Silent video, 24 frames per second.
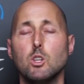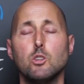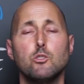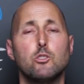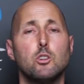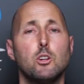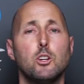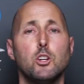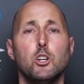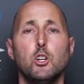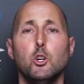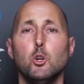
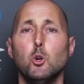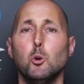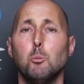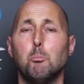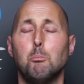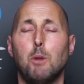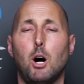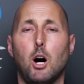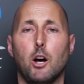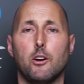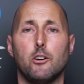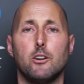It's a new,
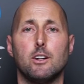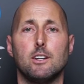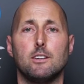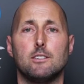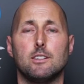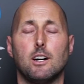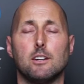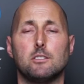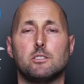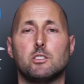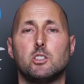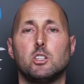modern,
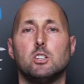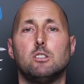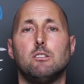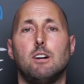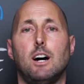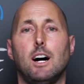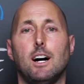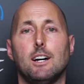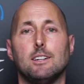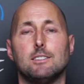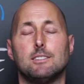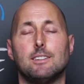
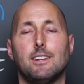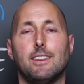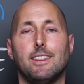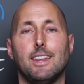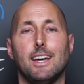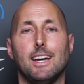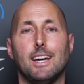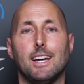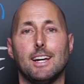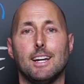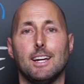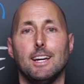industrialized
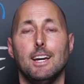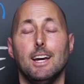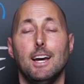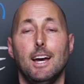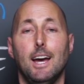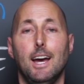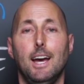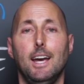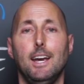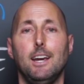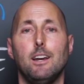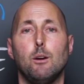thing.
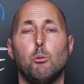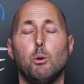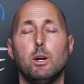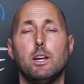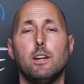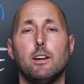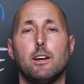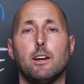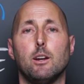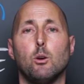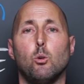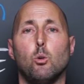Hey, we
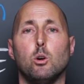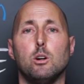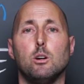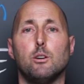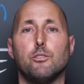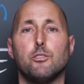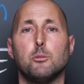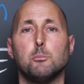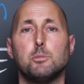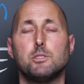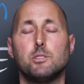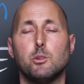can get
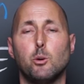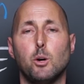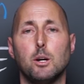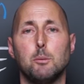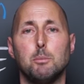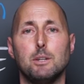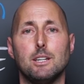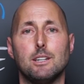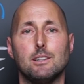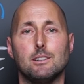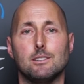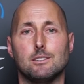oil from
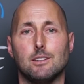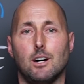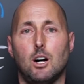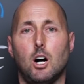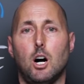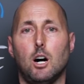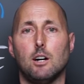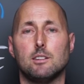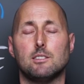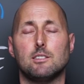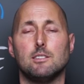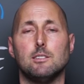soybeans.
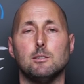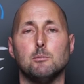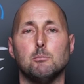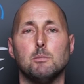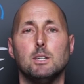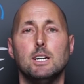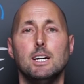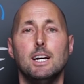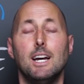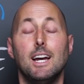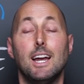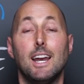Awesome.